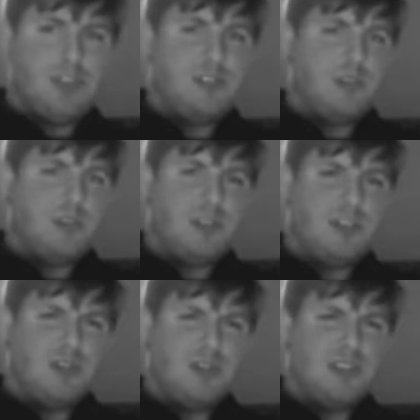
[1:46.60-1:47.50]

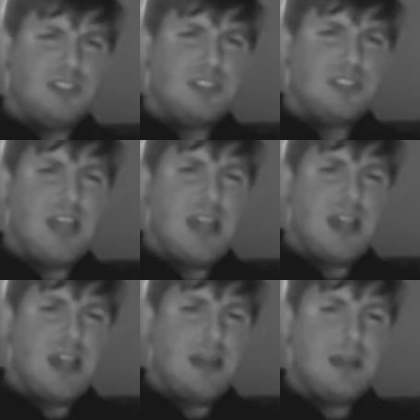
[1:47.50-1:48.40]
something you can
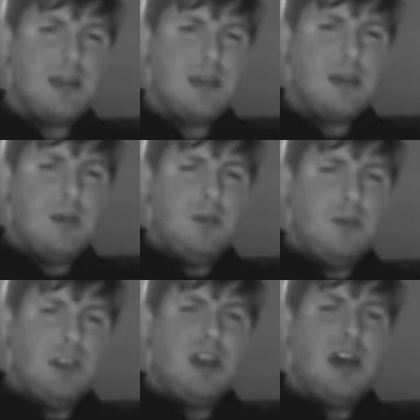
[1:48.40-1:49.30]
say
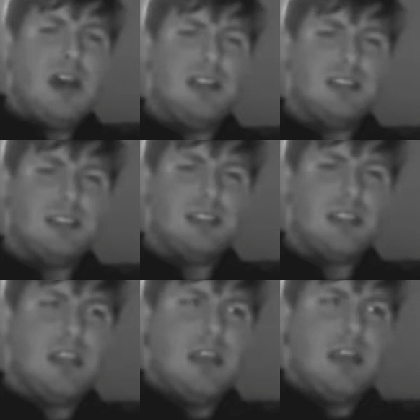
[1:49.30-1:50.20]
because
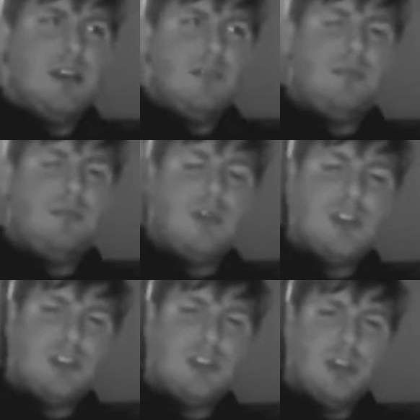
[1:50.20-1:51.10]

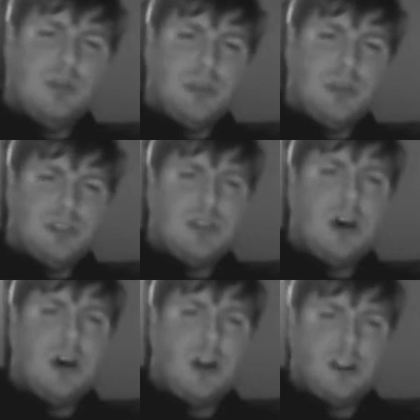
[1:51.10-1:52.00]
friendship is
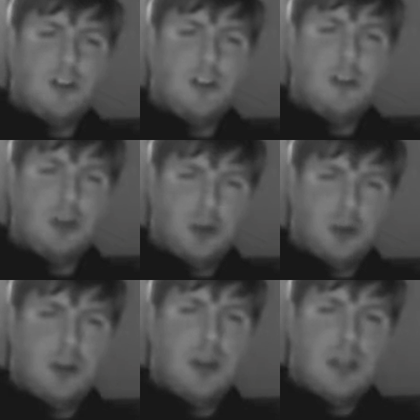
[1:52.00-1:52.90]
hard
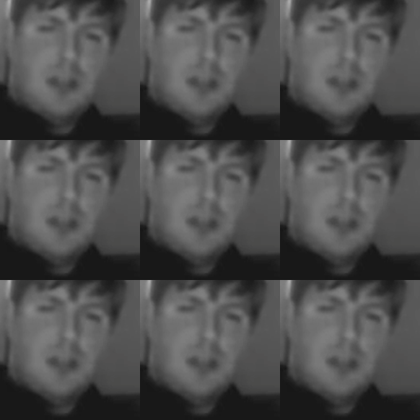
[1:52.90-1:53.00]
earned.